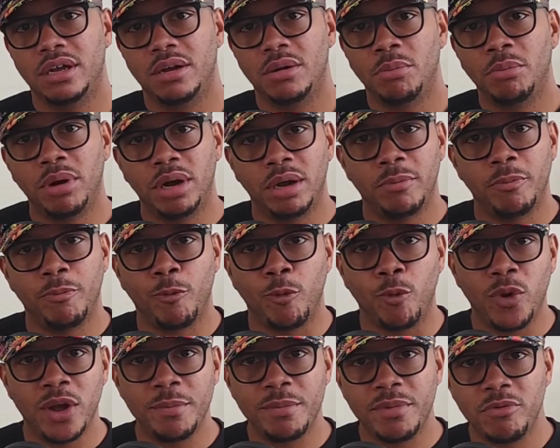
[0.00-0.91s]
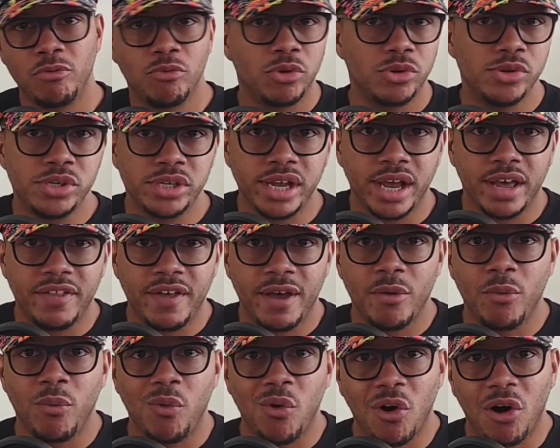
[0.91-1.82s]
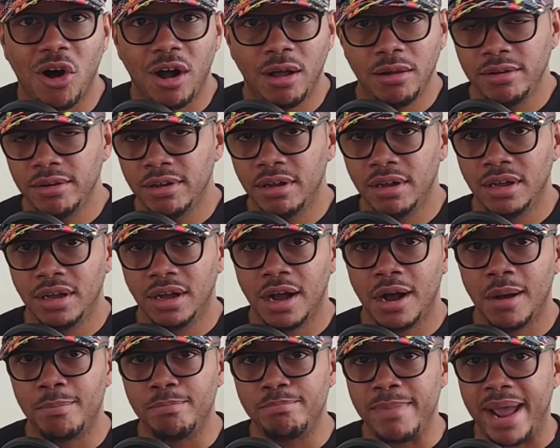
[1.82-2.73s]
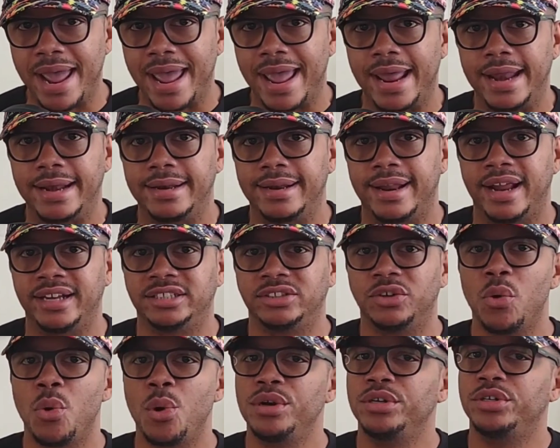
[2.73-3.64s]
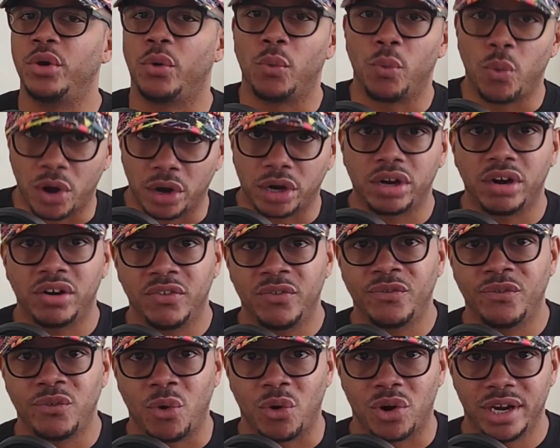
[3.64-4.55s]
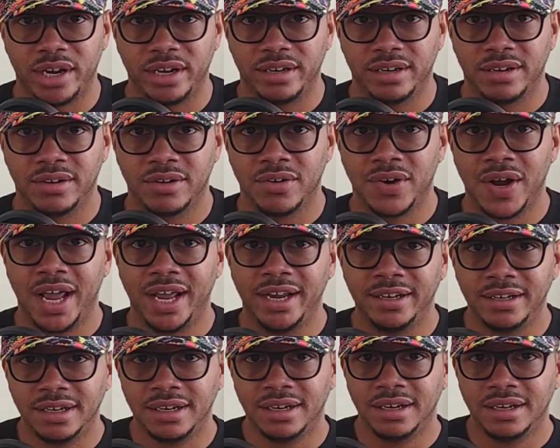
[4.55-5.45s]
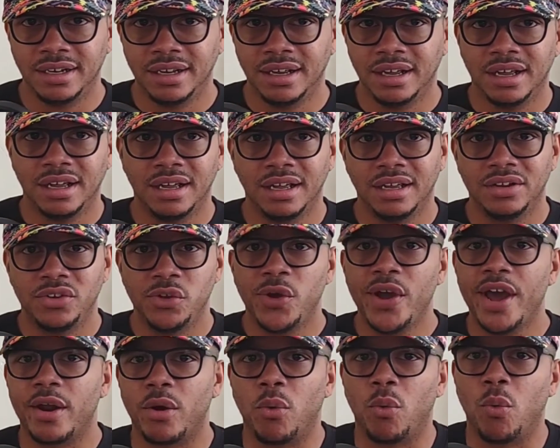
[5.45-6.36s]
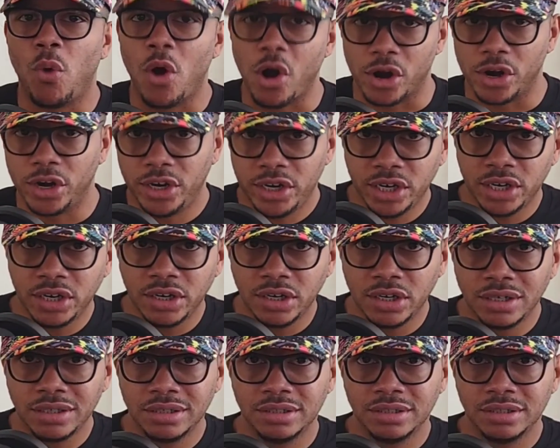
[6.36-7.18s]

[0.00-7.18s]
but women will say they want a man that's going to work for it, right? You got to work.